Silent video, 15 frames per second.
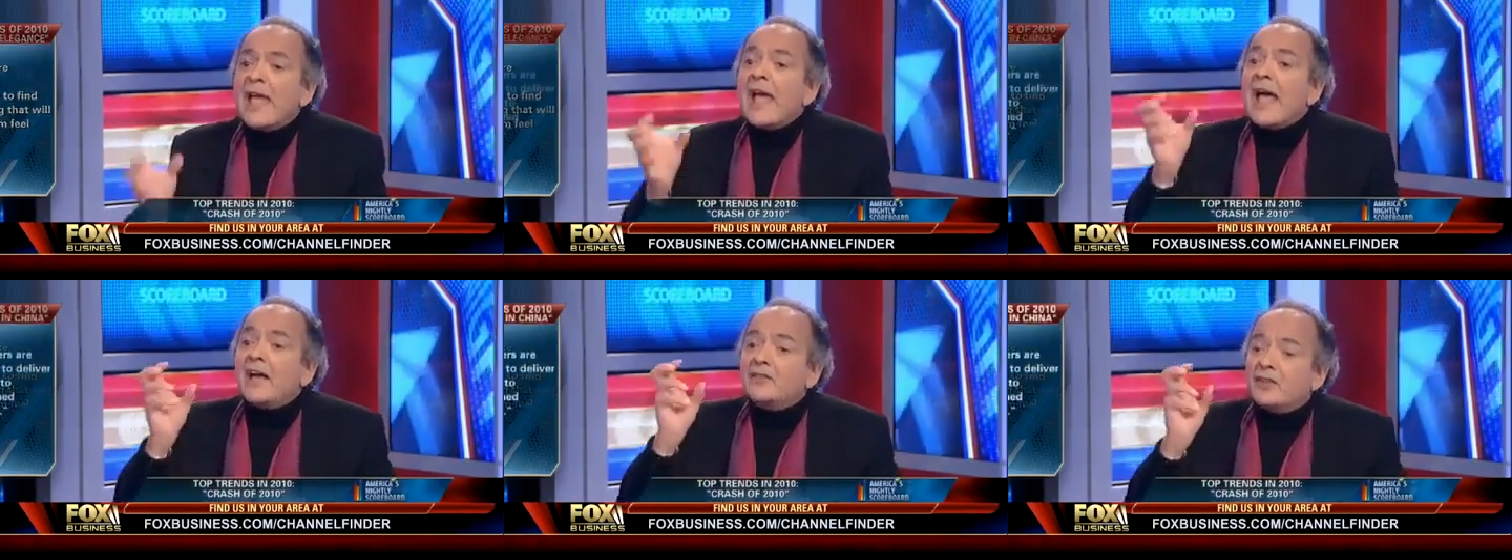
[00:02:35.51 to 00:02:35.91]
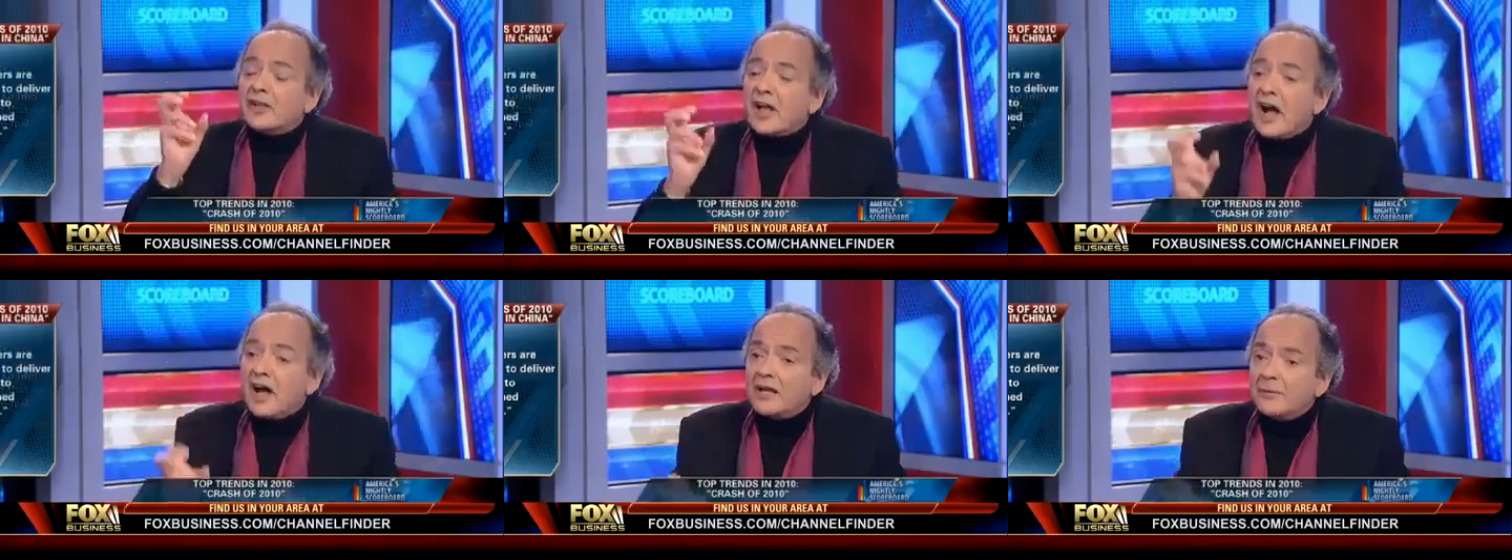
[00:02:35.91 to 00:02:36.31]
As
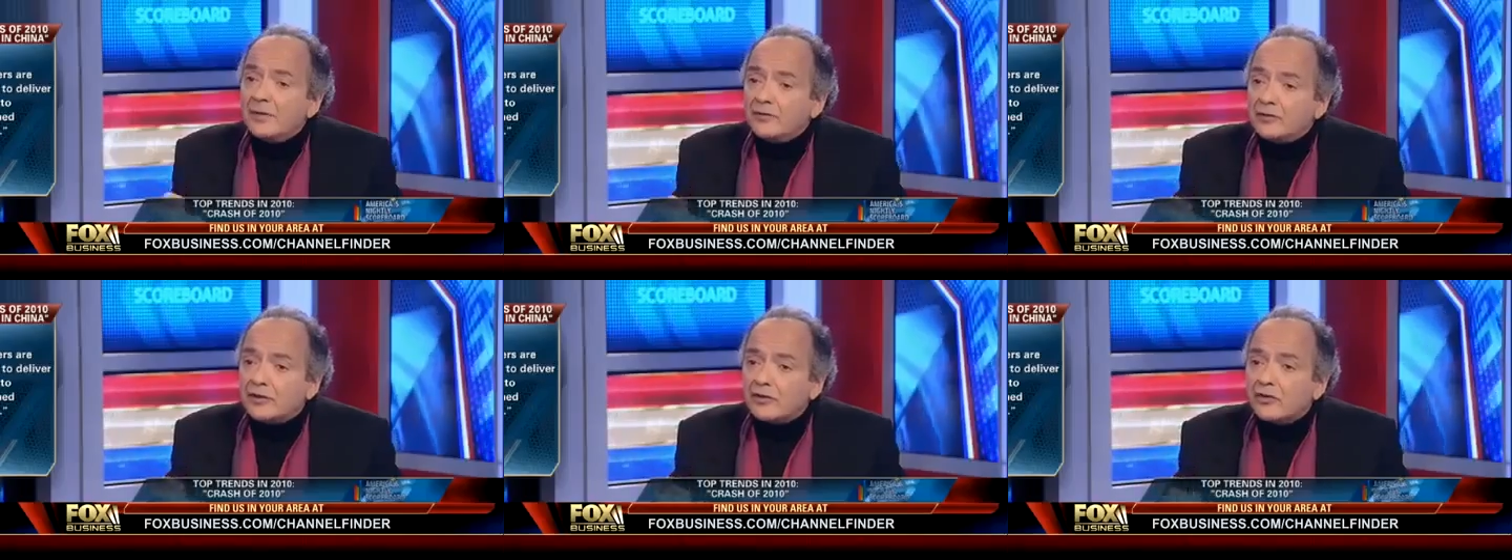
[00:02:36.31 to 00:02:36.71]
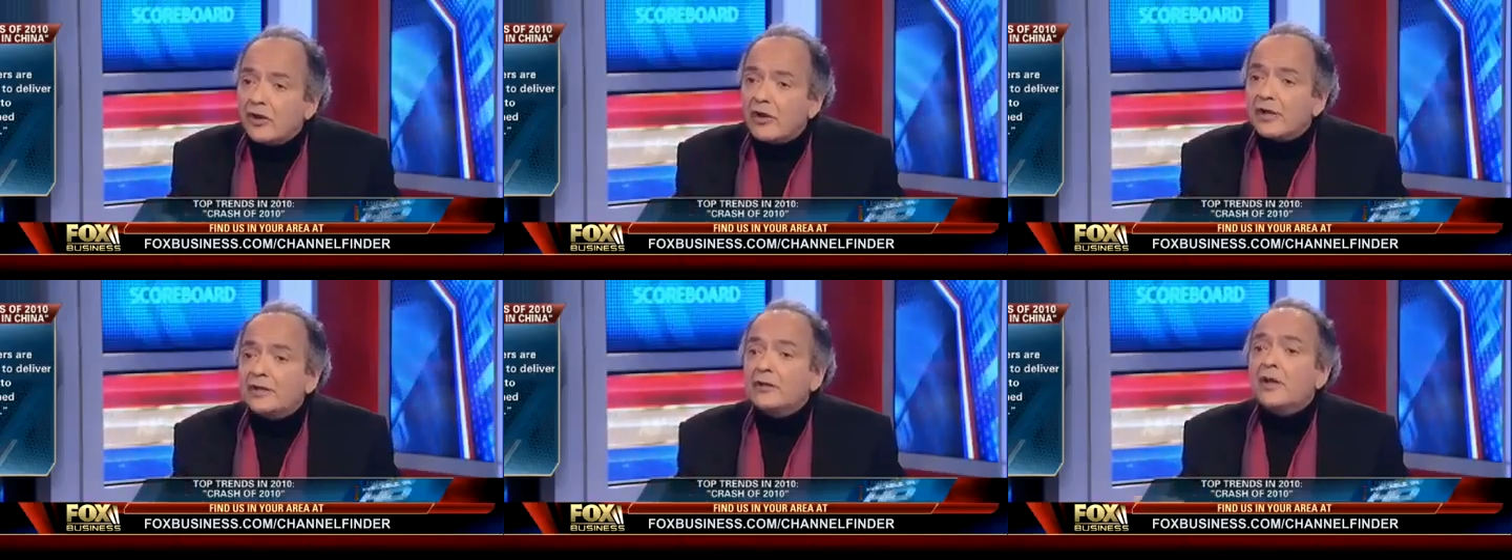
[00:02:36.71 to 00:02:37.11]
economies
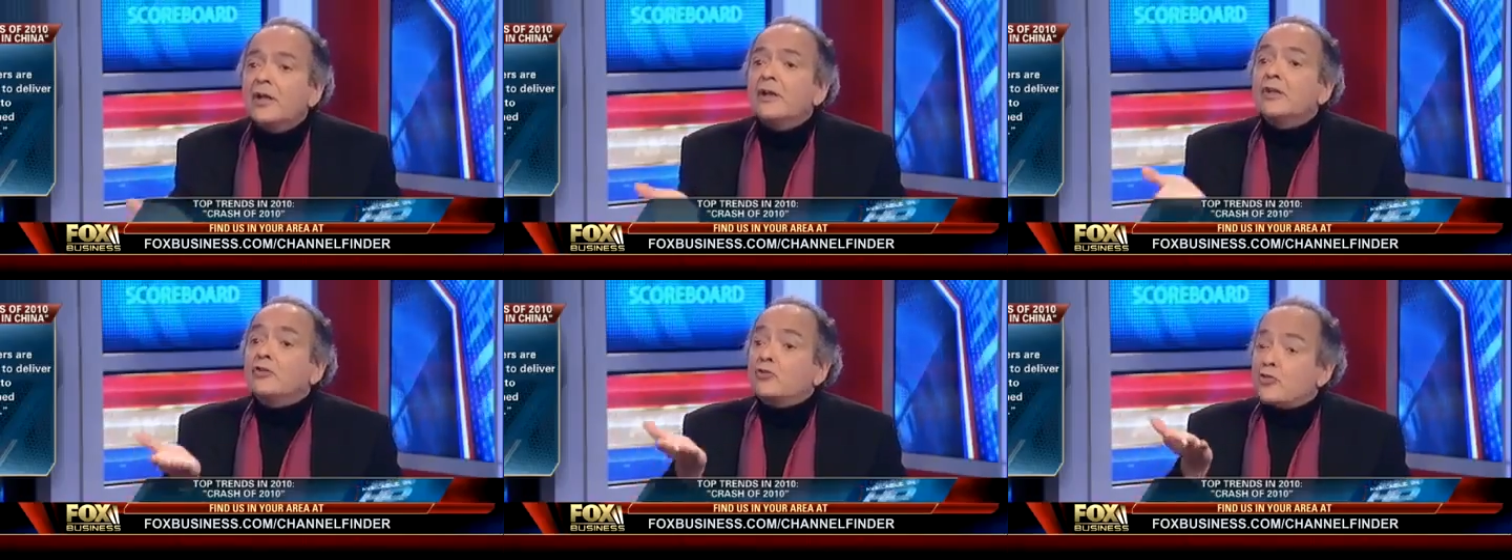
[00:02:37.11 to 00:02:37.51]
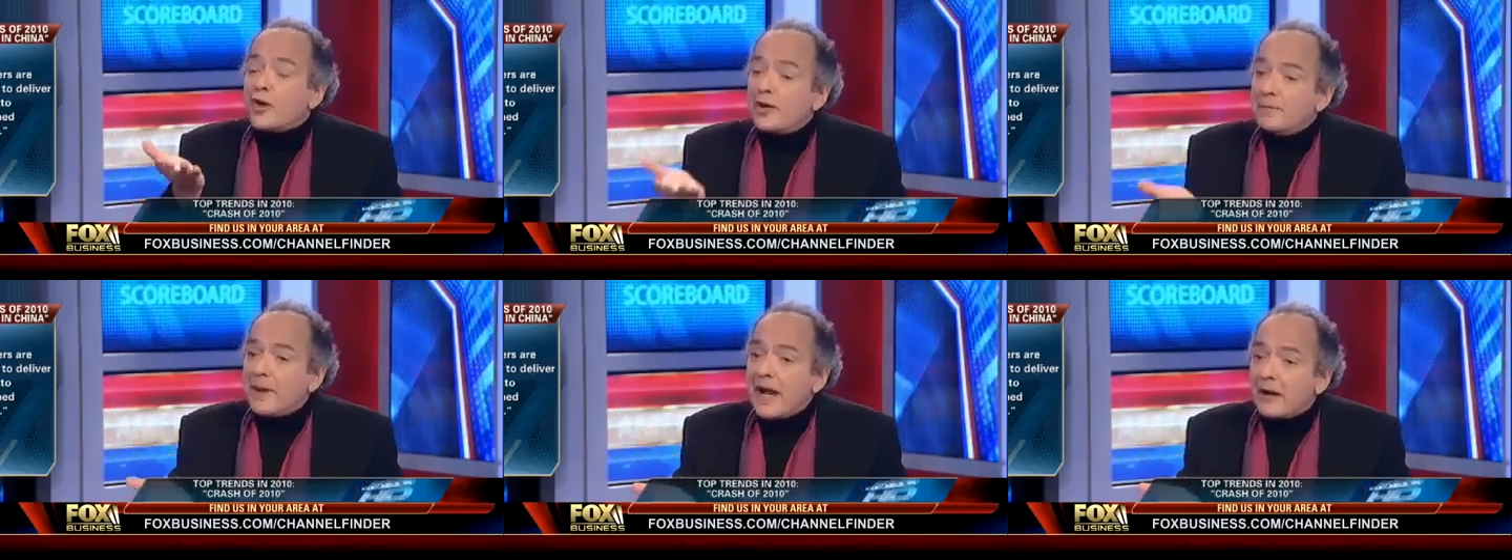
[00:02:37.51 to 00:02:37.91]
decline,
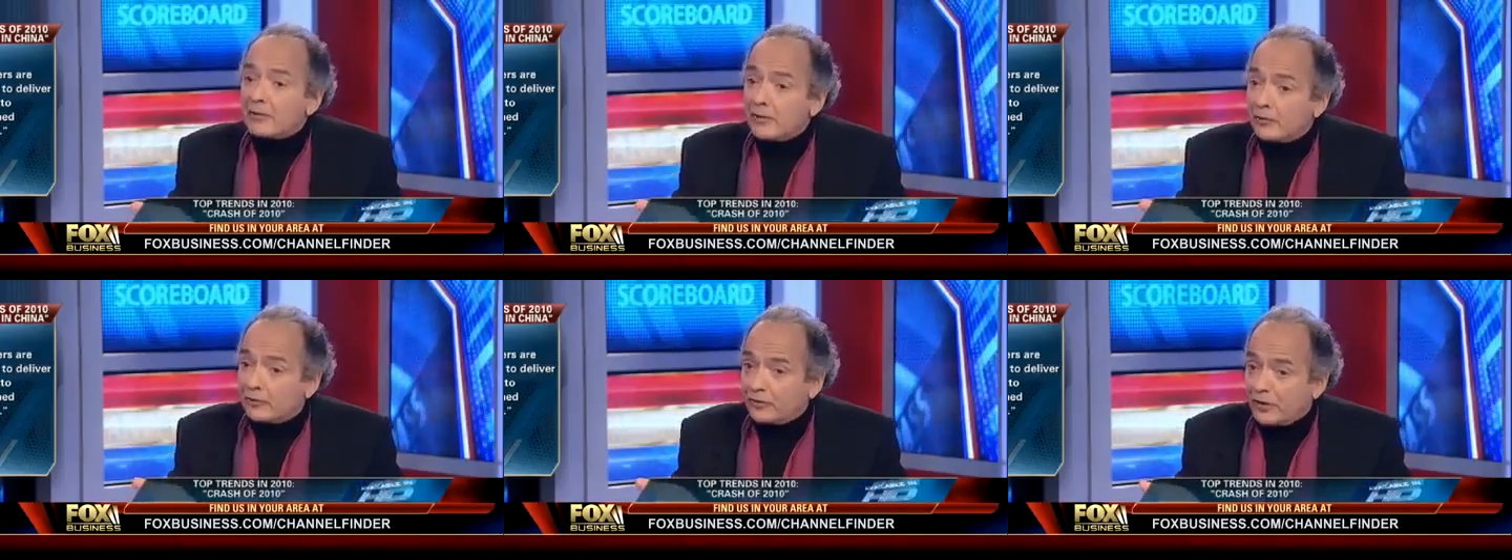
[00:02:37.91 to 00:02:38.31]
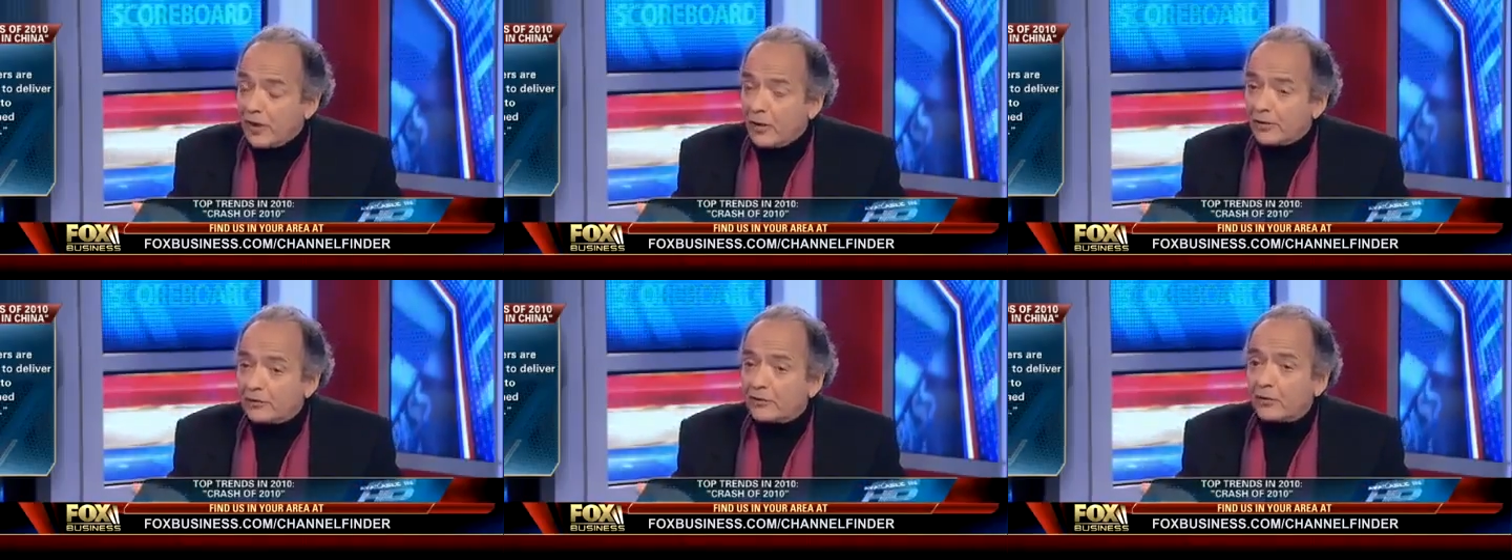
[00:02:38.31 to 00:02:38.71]
trade barriers are
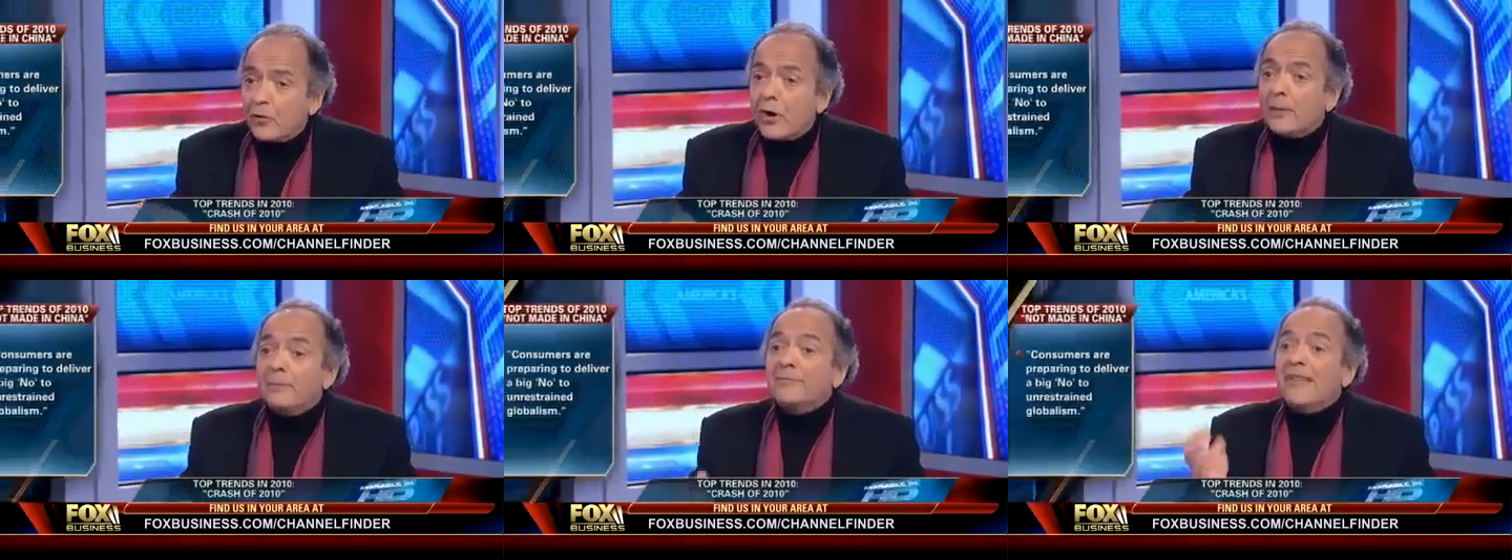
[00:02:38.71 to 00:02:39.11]
going to go up.